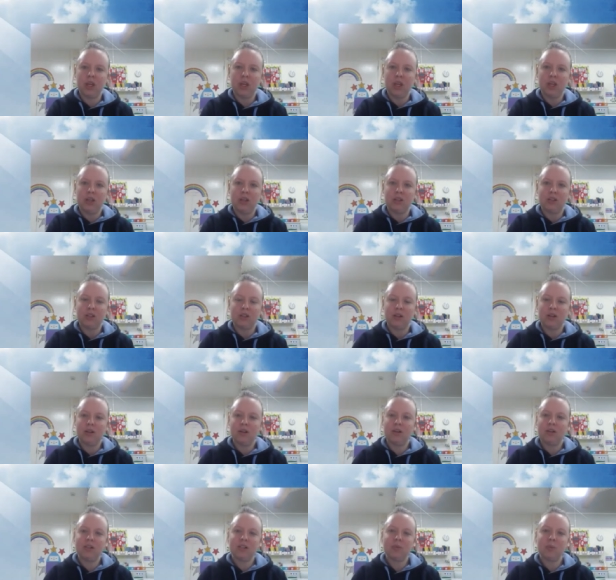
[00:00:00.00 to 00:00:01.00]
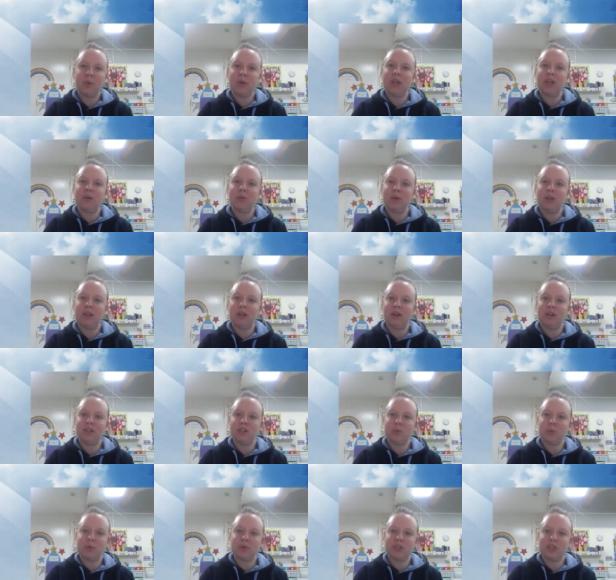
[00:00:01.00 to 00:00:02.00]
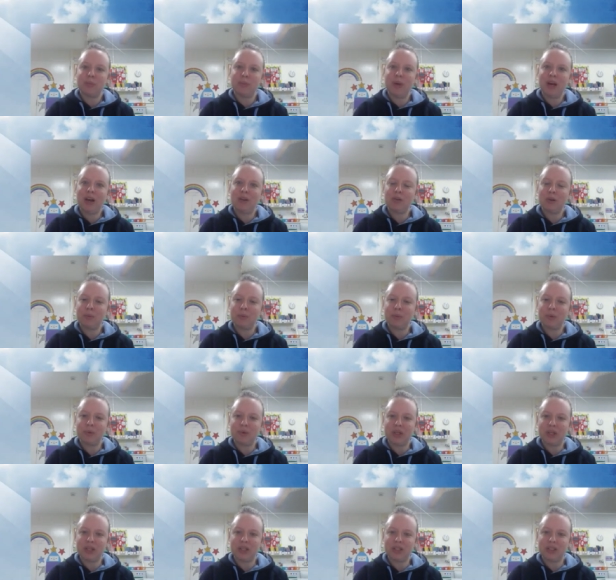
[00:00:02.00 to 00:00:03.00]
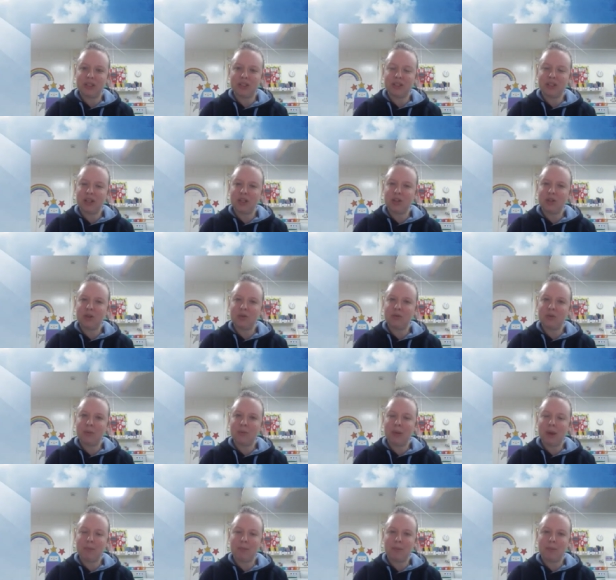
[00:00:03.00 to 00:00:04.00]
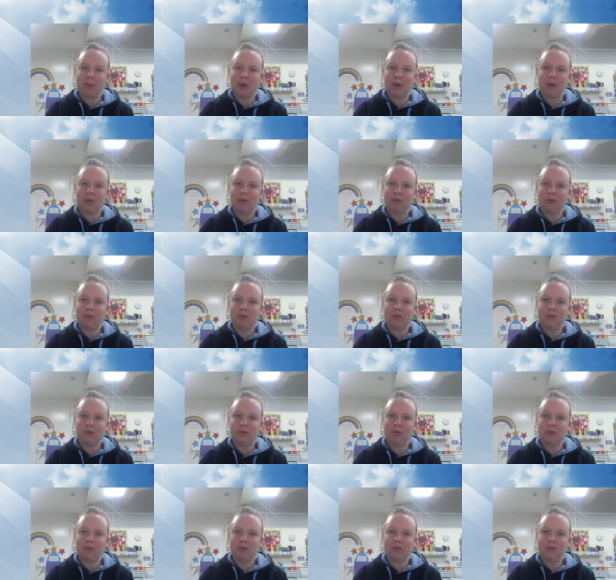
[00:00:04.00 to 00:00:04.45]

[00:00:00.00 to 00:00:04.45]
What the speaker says: So last week we learnt what a parable is. Can you remember?